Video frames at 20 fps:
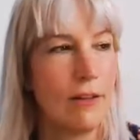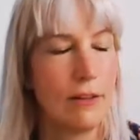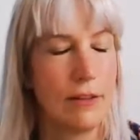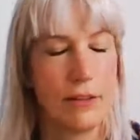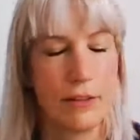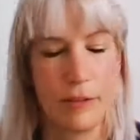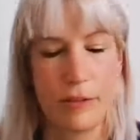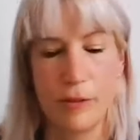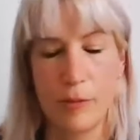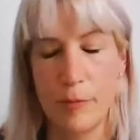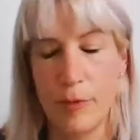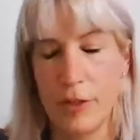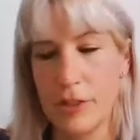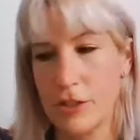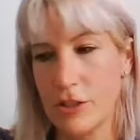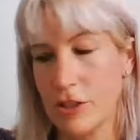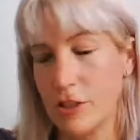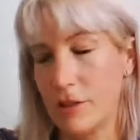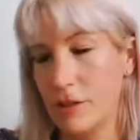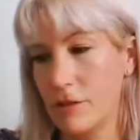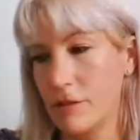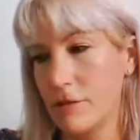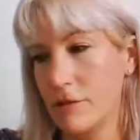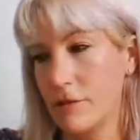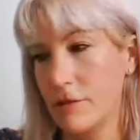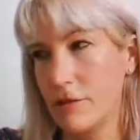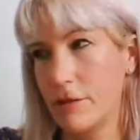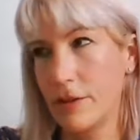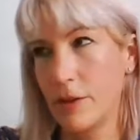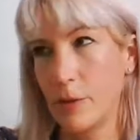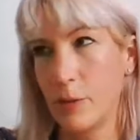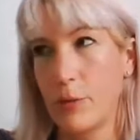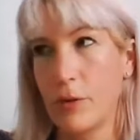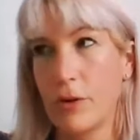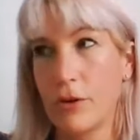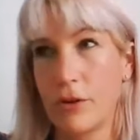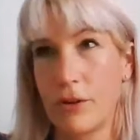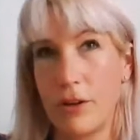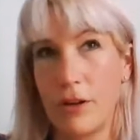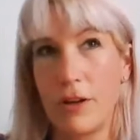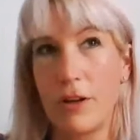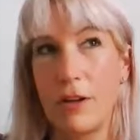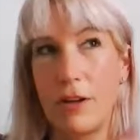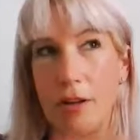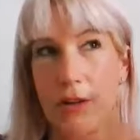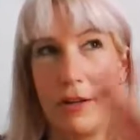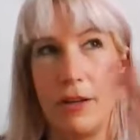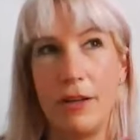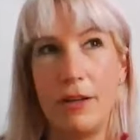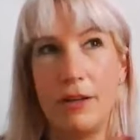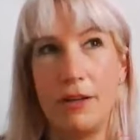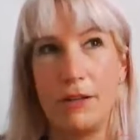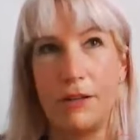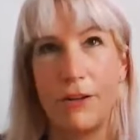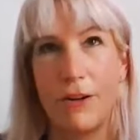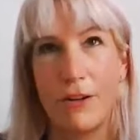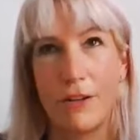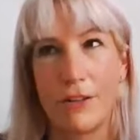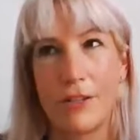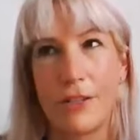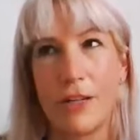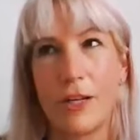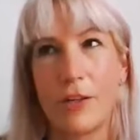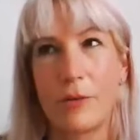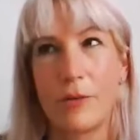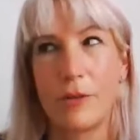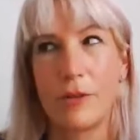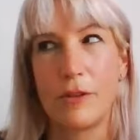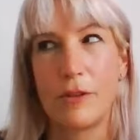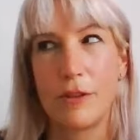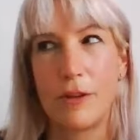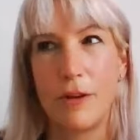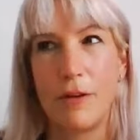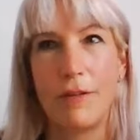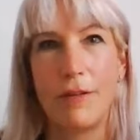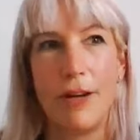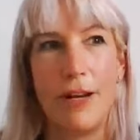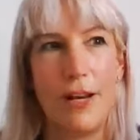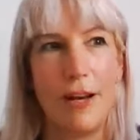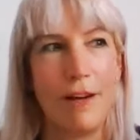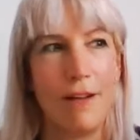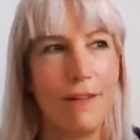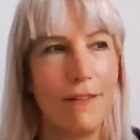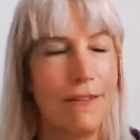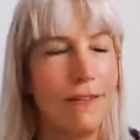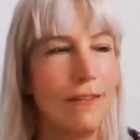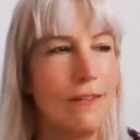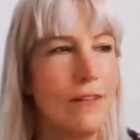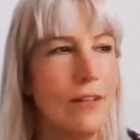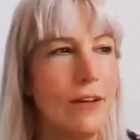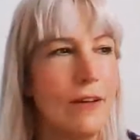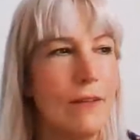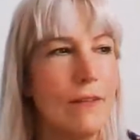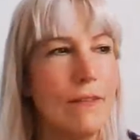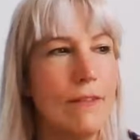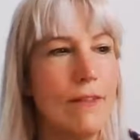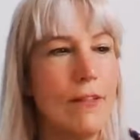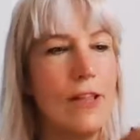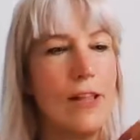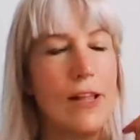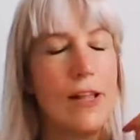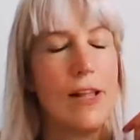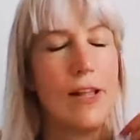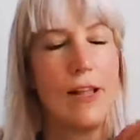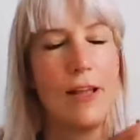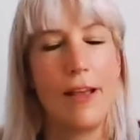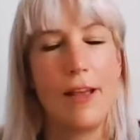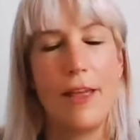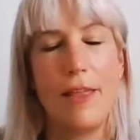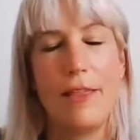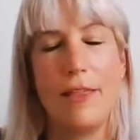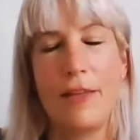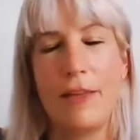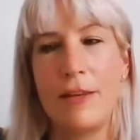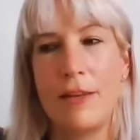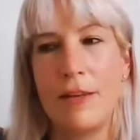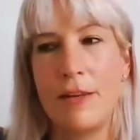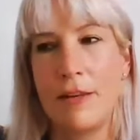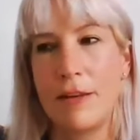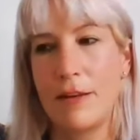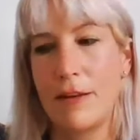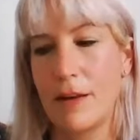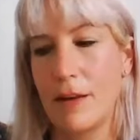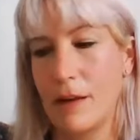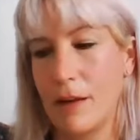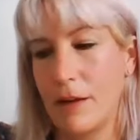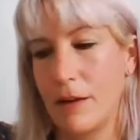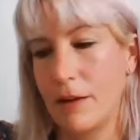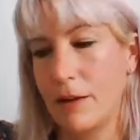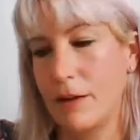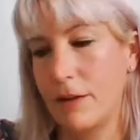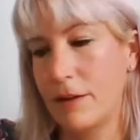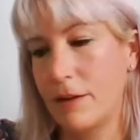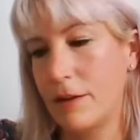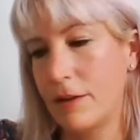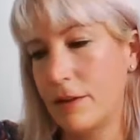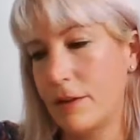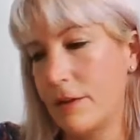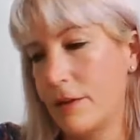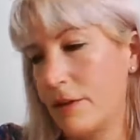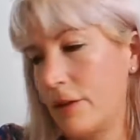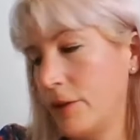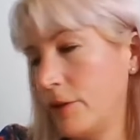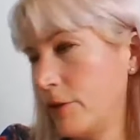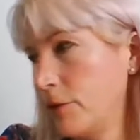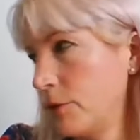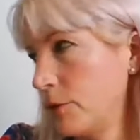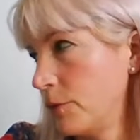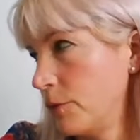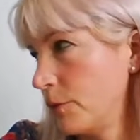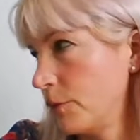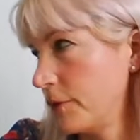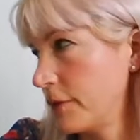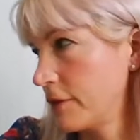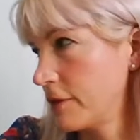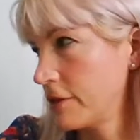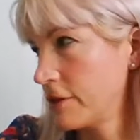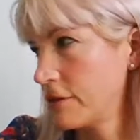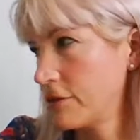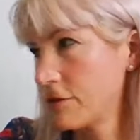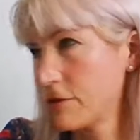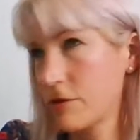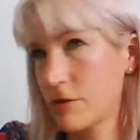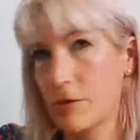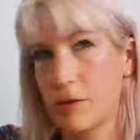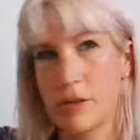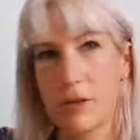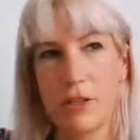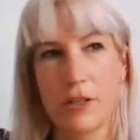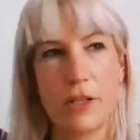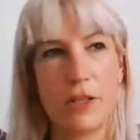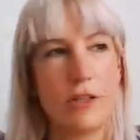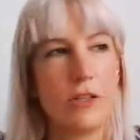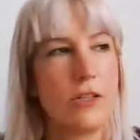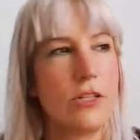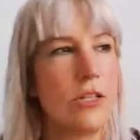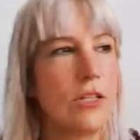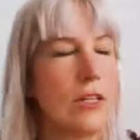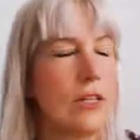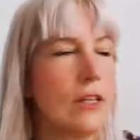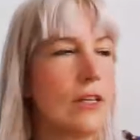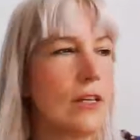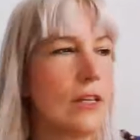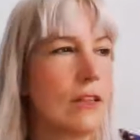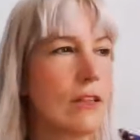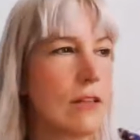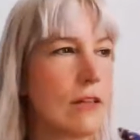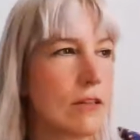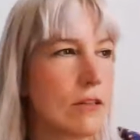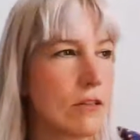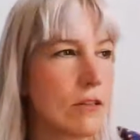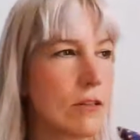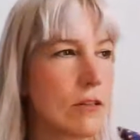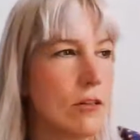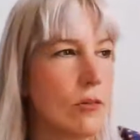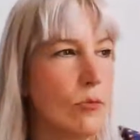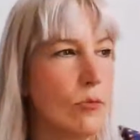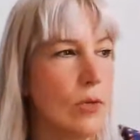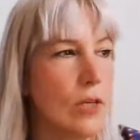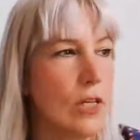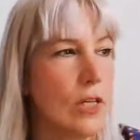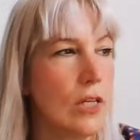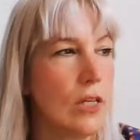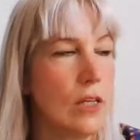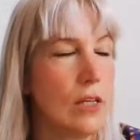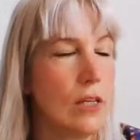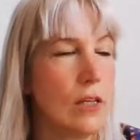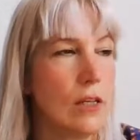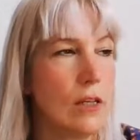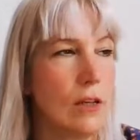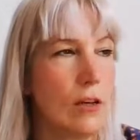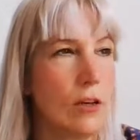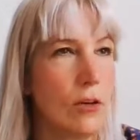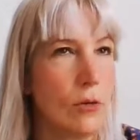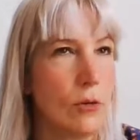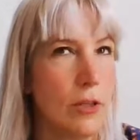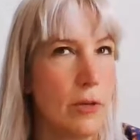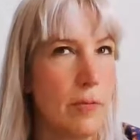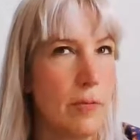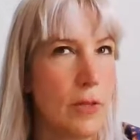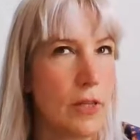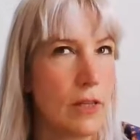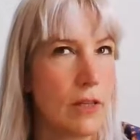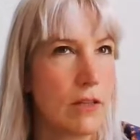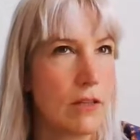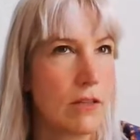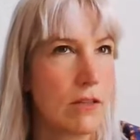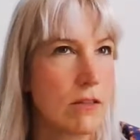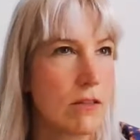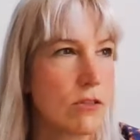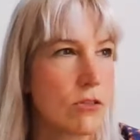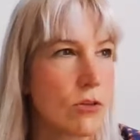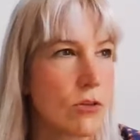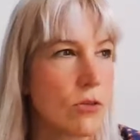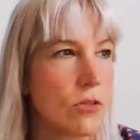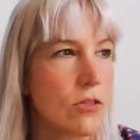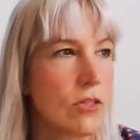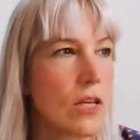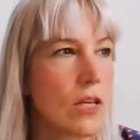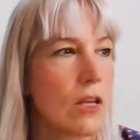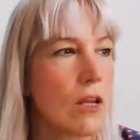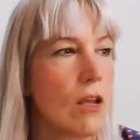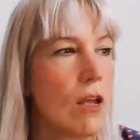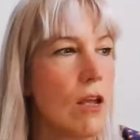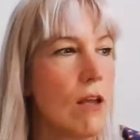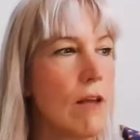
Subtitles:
like dimension that we're in contact with right now, you know. And then with source energy, like things can be, limitless. So it's like,